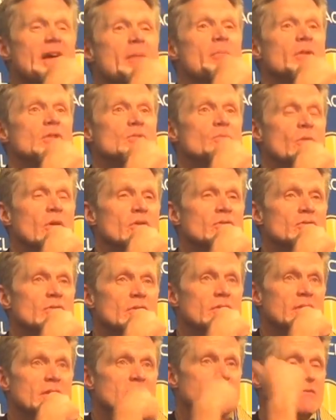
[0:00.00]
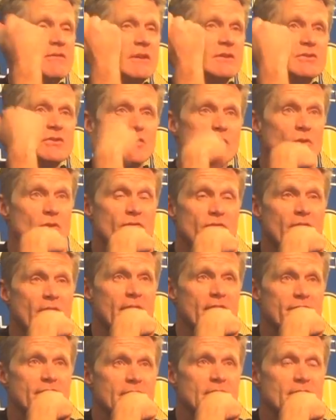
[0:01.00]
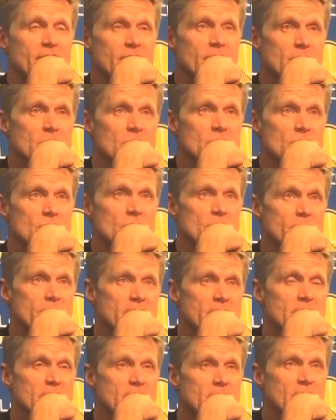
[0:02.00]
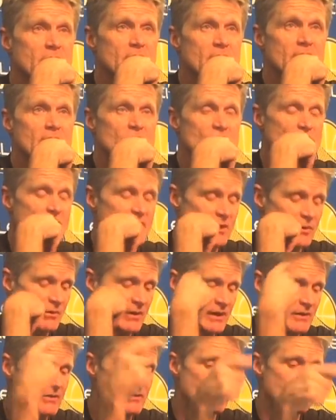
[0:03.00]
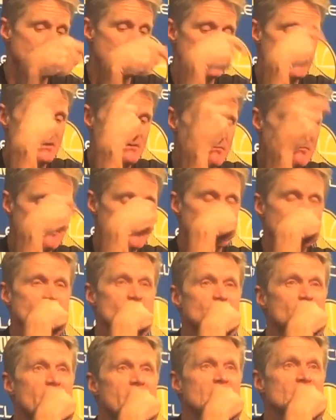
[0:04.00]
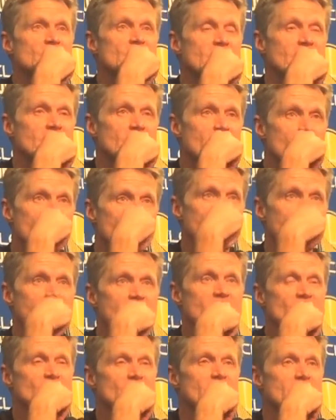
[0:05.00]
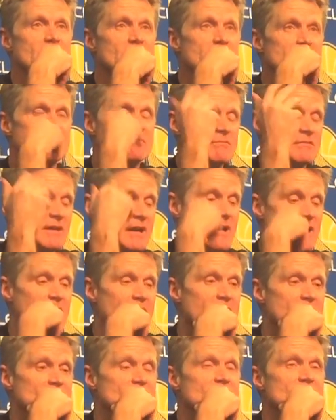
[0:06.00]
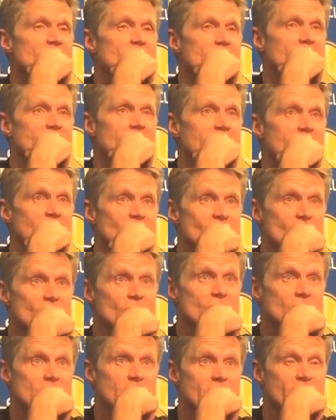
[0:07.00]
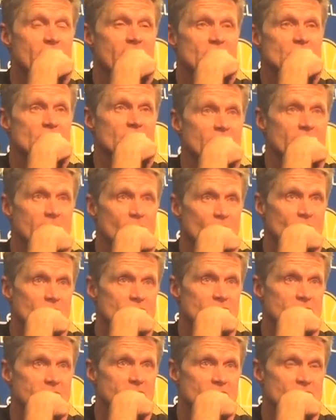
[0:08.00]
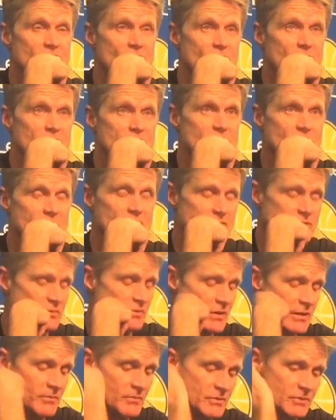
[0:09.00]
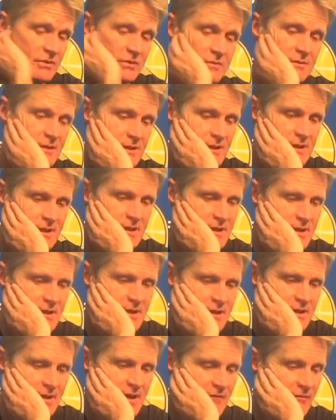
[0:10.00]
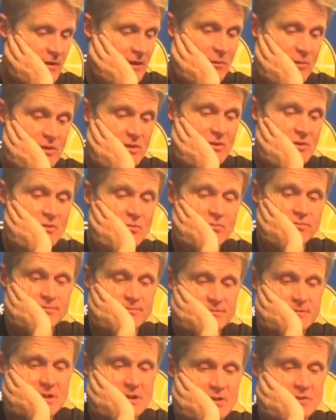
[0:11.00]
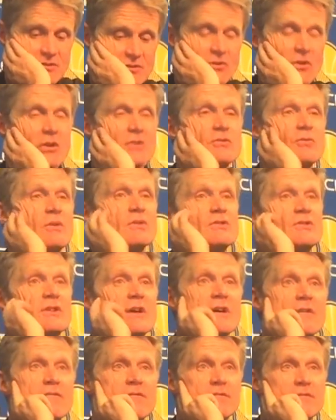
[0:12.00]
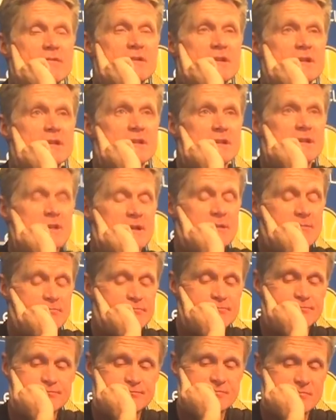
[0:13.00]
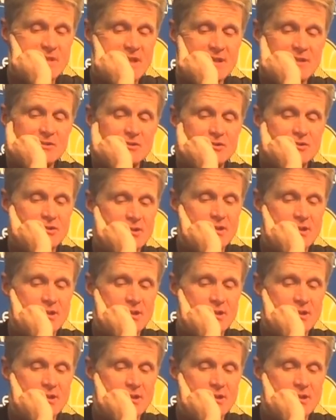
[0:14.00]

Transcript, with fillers: that much pressure on the defense 35 feet from the hoop and generate the, the, the spacing and the pace and the chaos that ensues defensively once he gets going towards the rim. So everything we do, you know, starts with Steph, and um, he's.